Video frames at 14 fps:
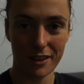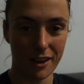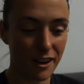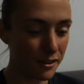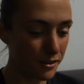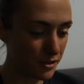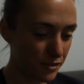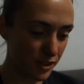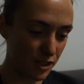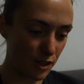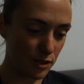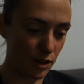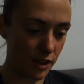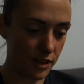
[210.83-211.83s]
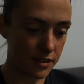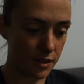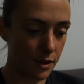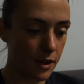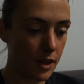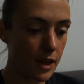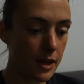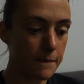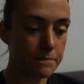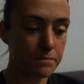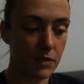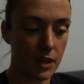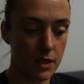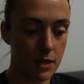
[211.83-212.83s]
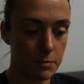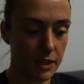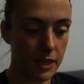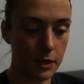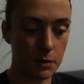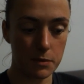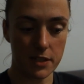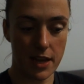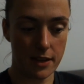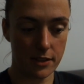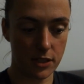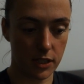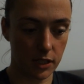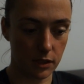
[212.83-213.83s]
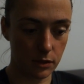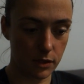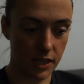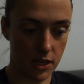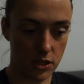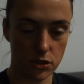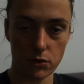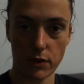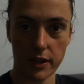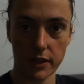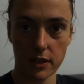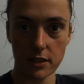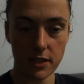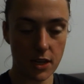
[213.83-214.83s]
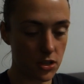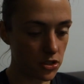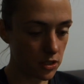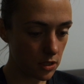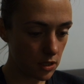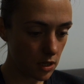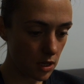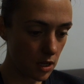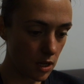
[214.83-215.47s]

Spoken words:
I always feel so tired. So, the beginning was our skills slash strength session,